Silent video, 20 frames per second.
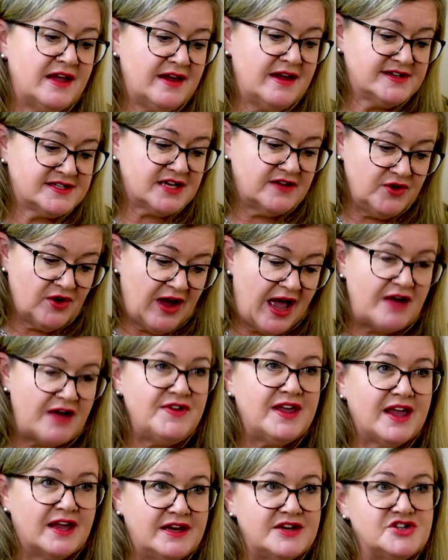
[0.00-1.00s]
So if you're
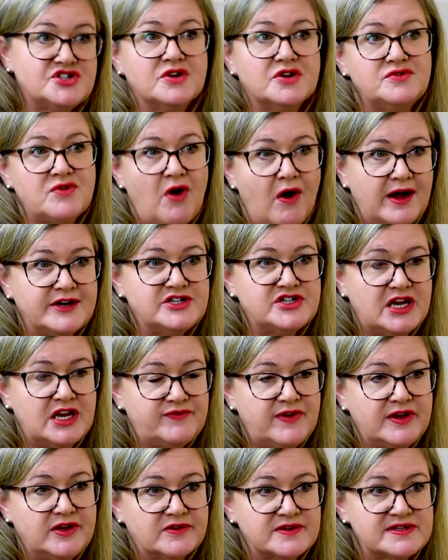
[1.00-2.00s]
having an issue not
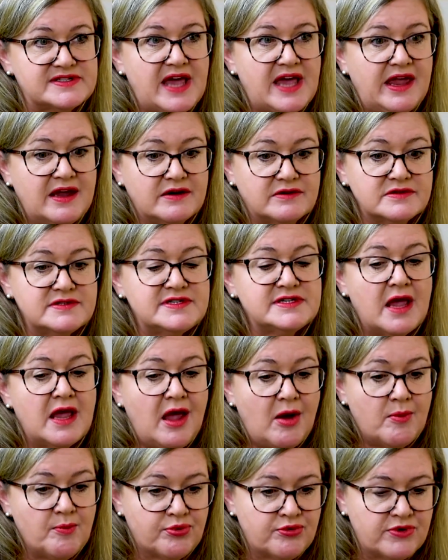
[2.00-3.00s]
achieving your sales,
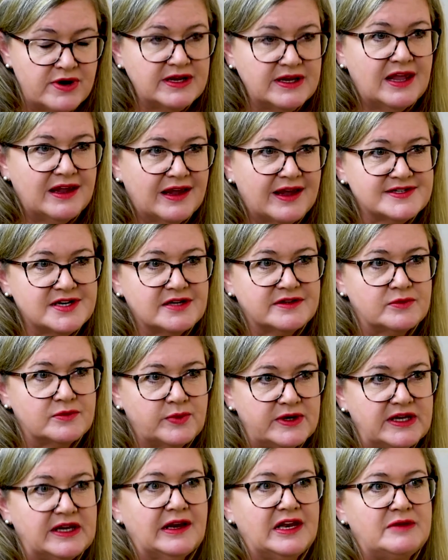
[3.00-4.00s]
bringing it to the
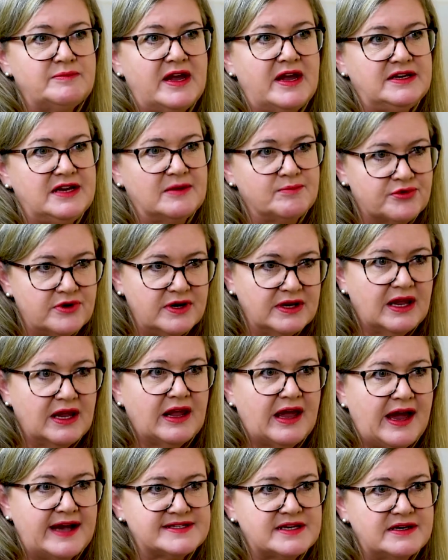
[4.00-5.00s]
weekly meeting, bringing
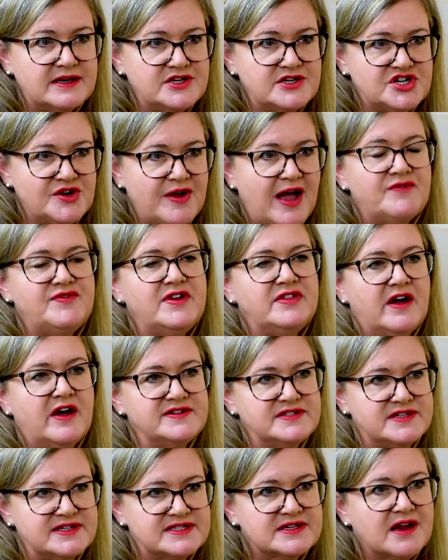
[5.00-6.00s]
it as an issue, having
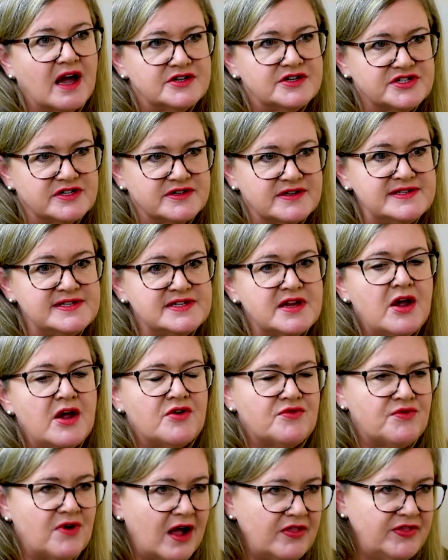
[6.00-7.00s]
those discussions,
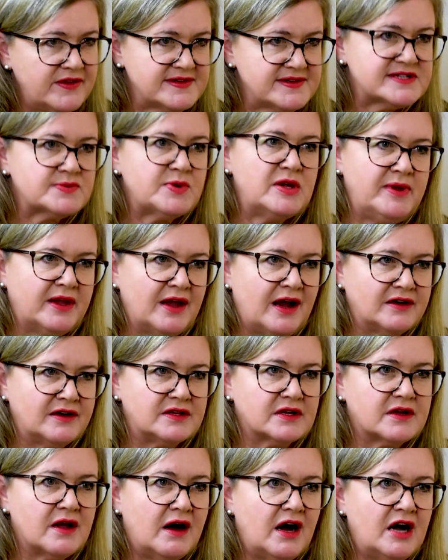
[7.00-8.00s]
rather than sweeping under
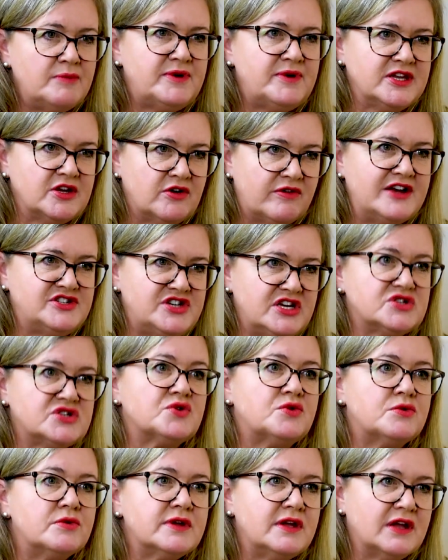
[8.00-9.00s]
the carpet, you're actually
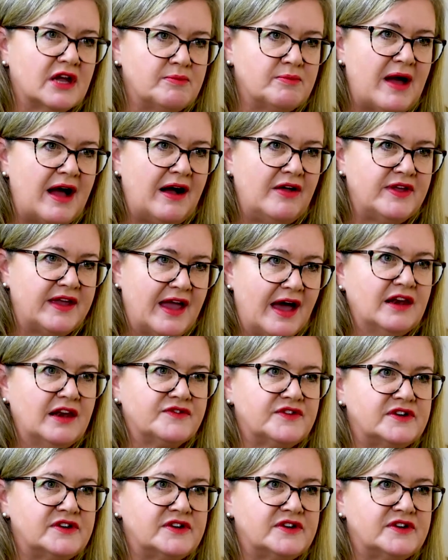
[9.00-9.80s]
talking about the elephant